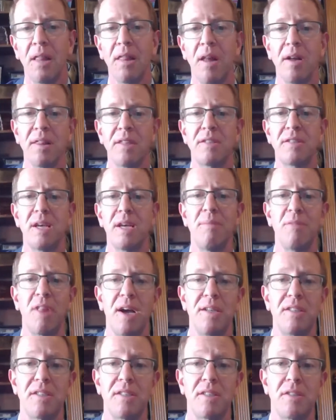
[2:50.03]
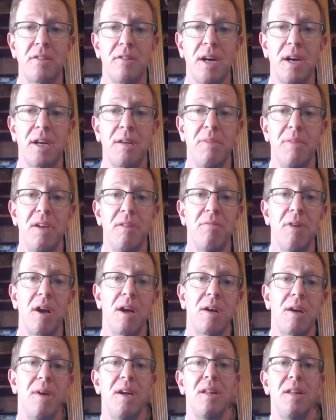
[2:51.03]
Along the same lines, the Select Committee
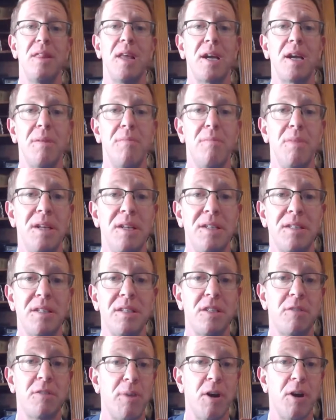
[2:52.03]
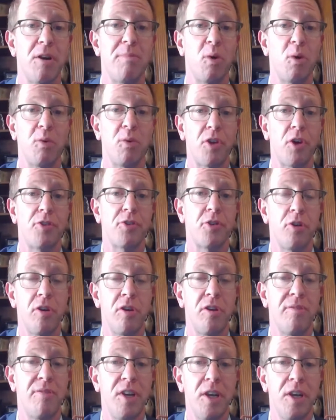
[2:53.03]
recommended that committees experiment with alternative